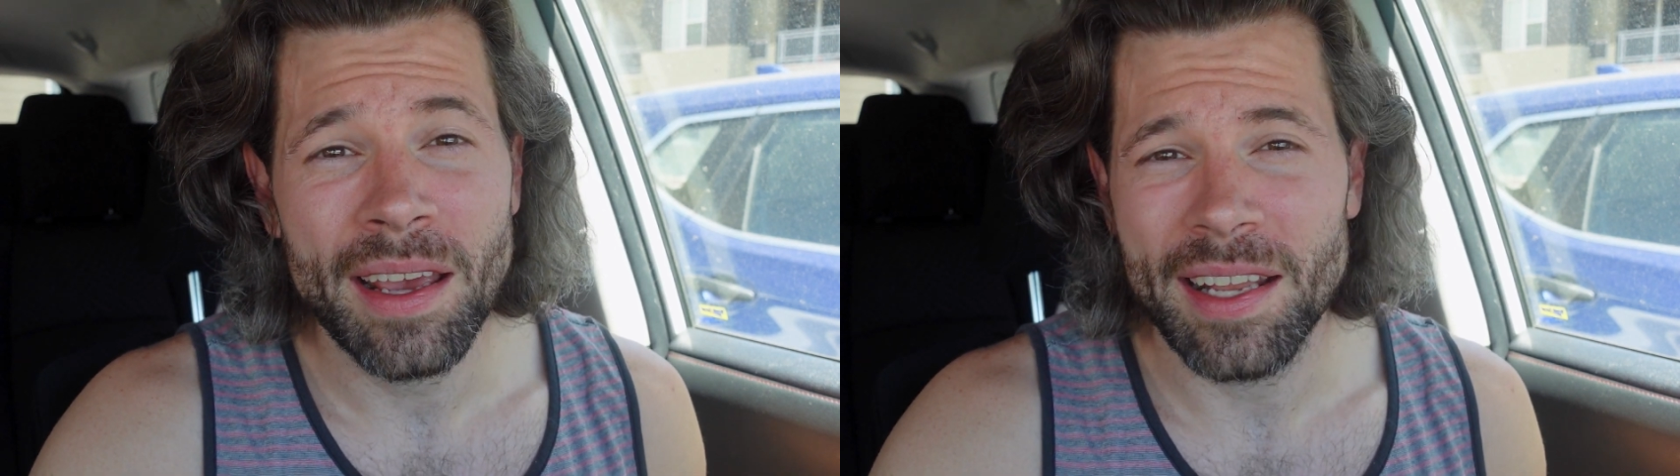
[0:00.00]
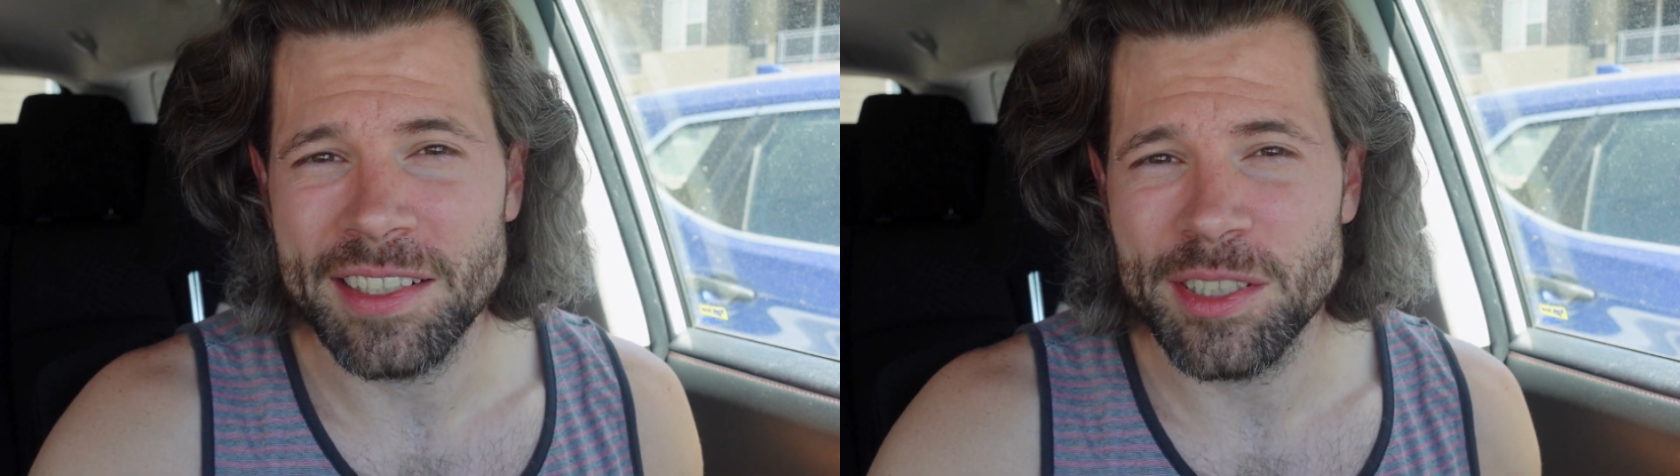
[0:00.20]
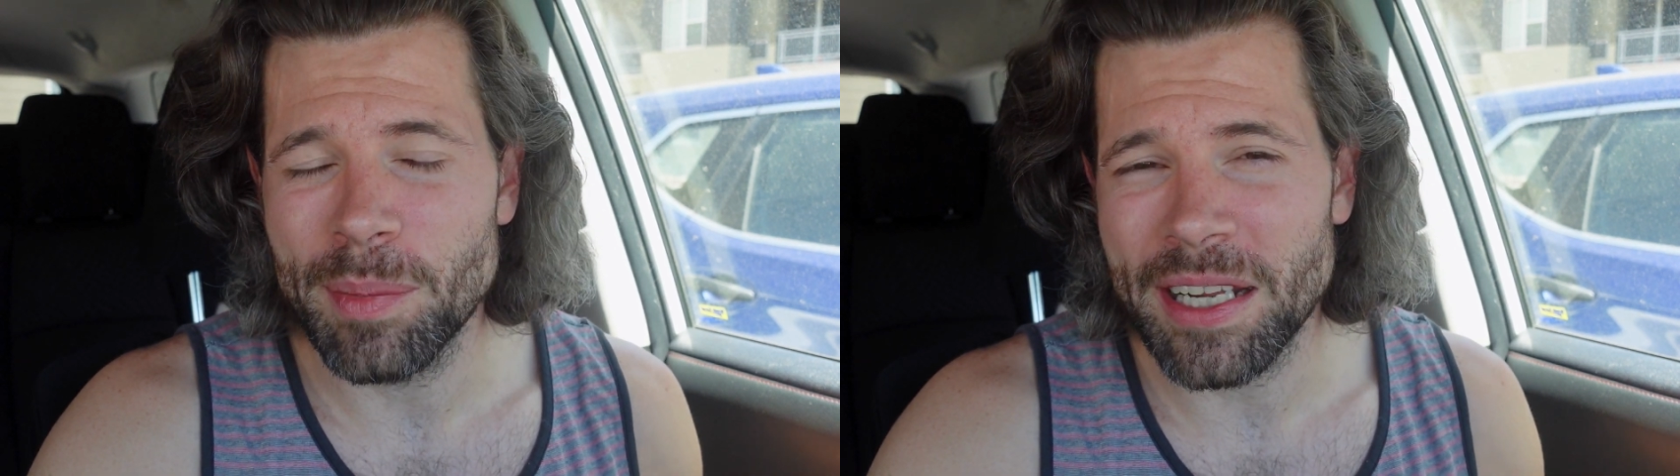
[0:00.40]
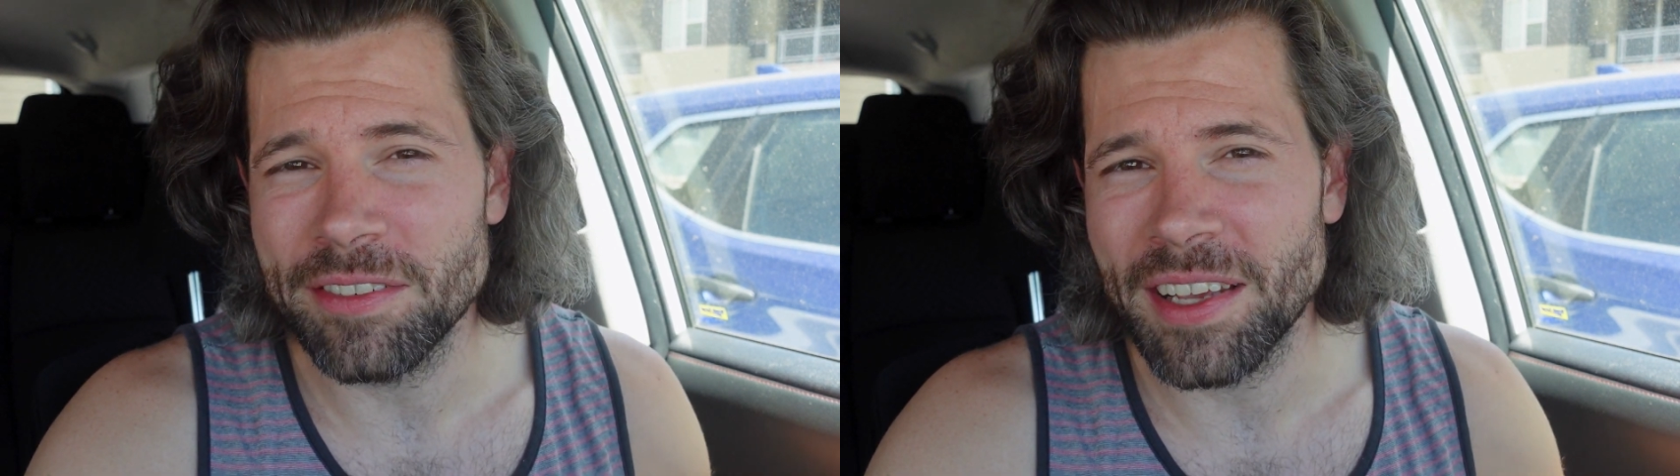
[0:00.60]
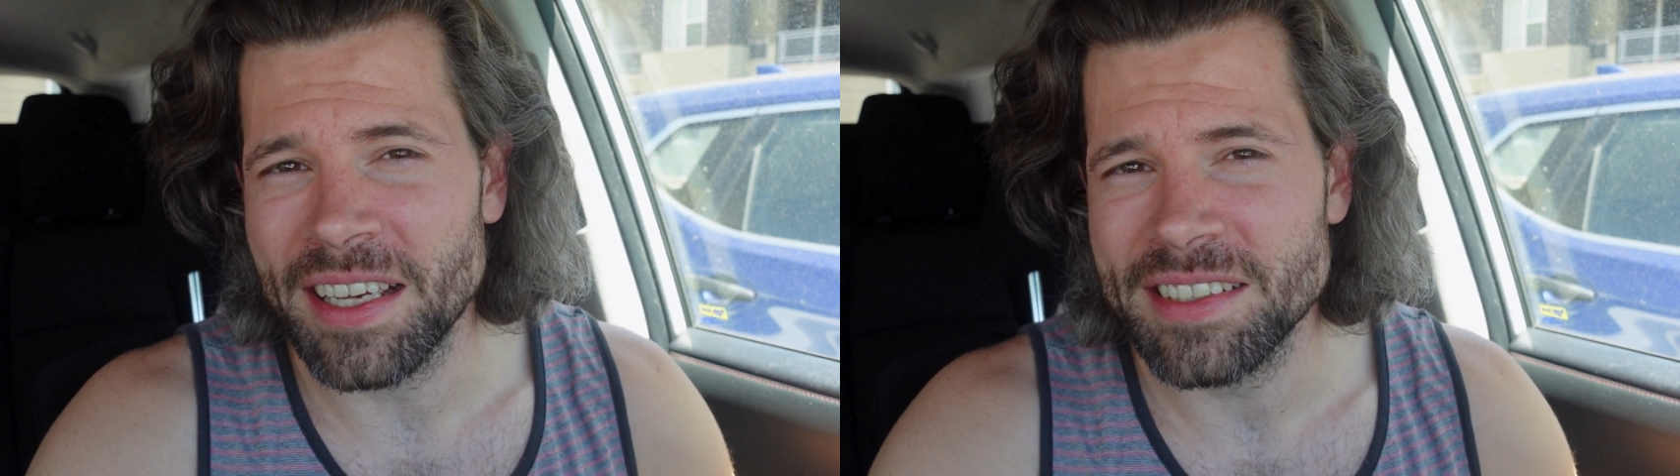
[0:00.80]
and as you might
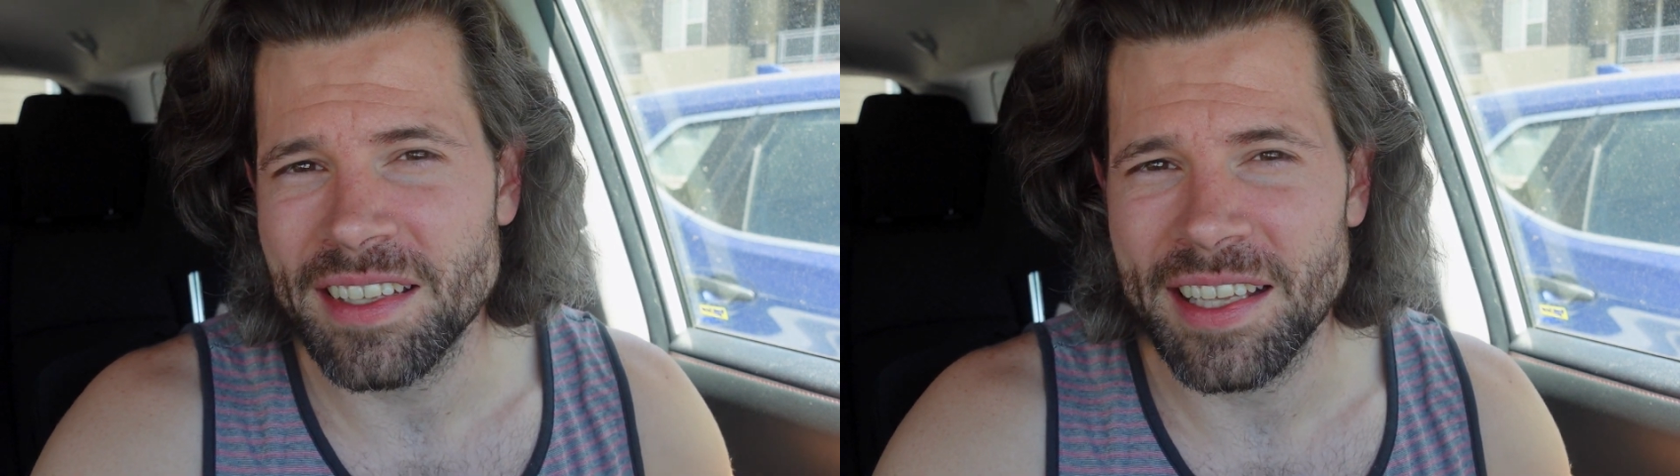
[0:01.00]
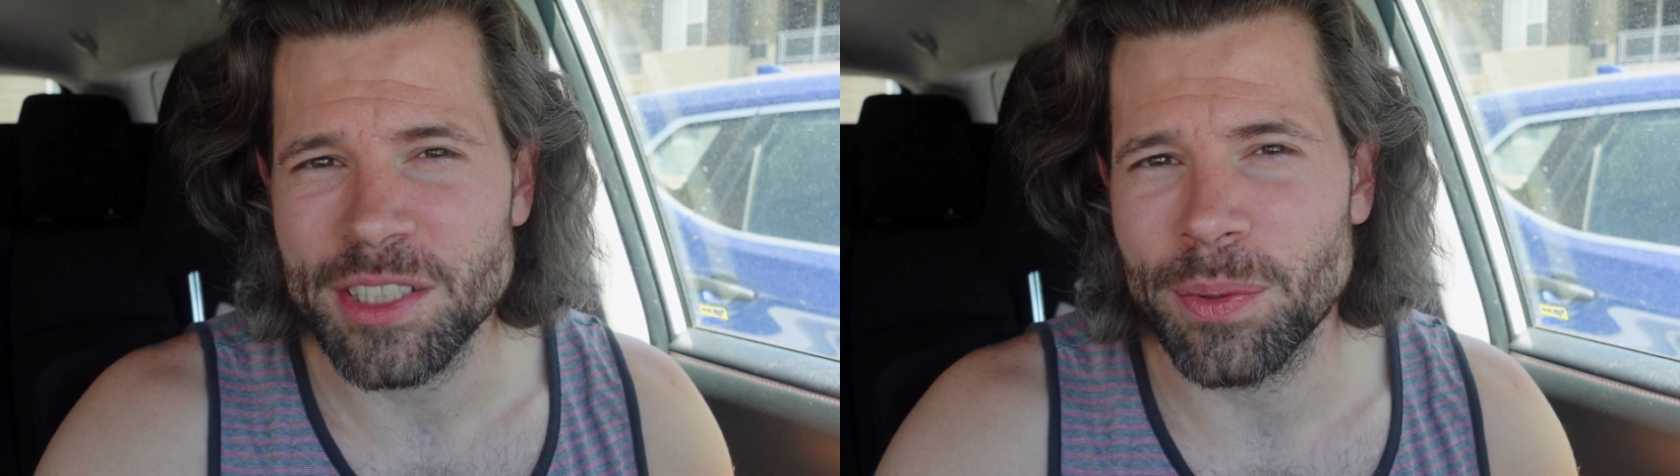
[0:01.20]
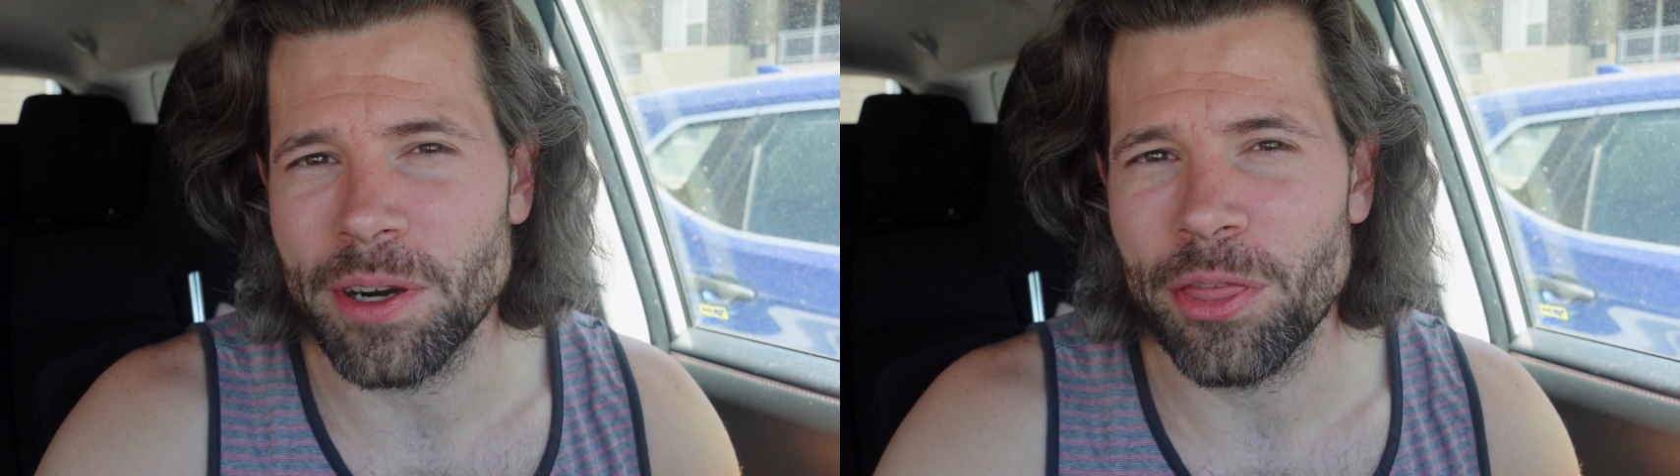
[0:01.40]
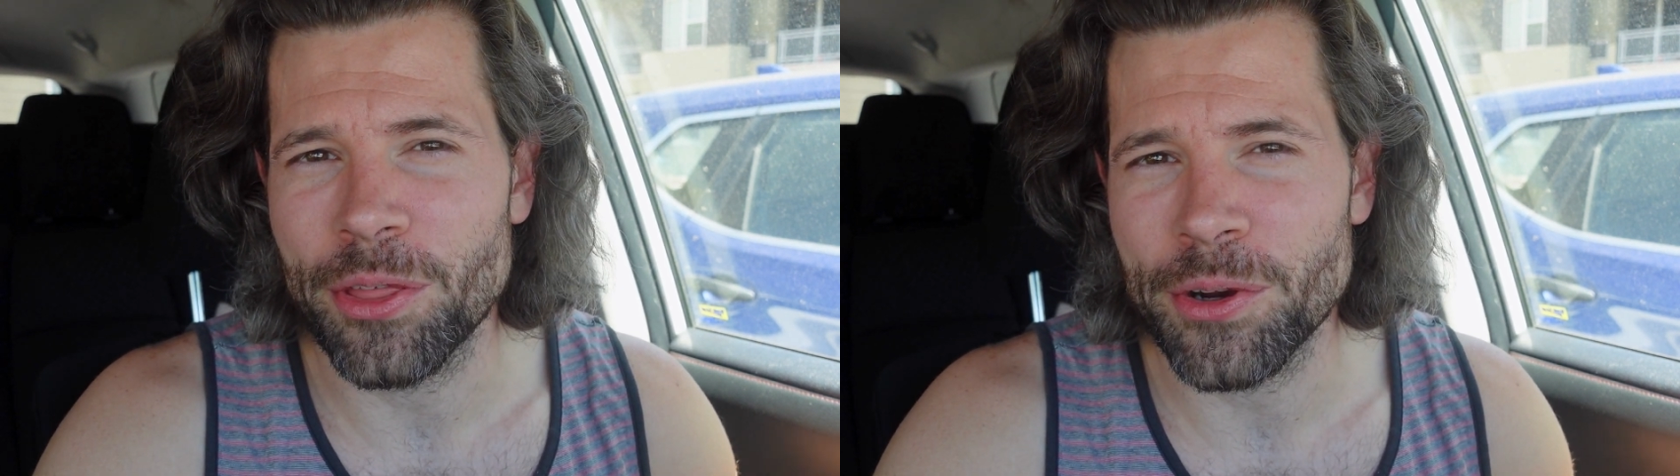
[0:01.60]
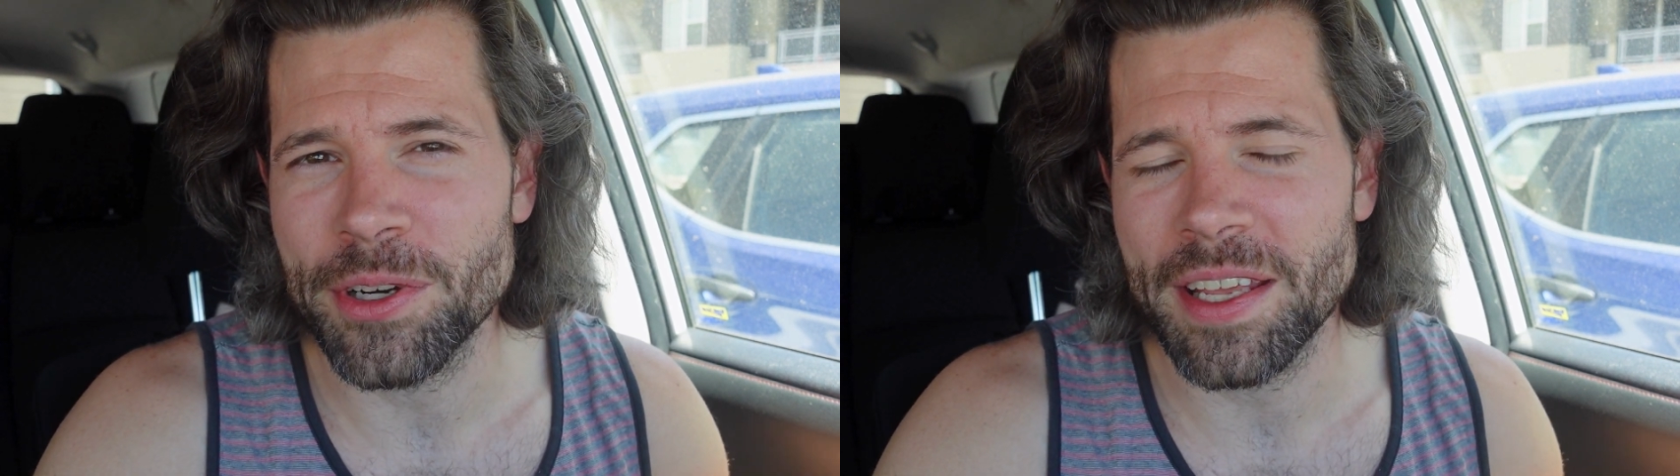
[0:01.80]
have guessed, that's where our
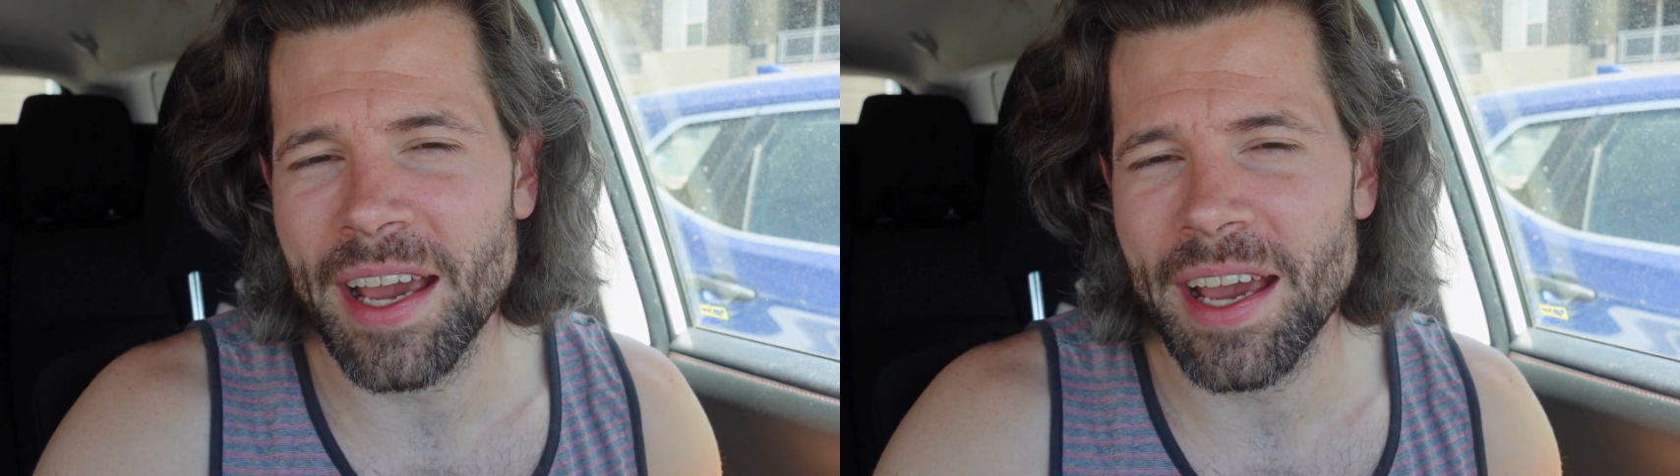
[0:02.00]
third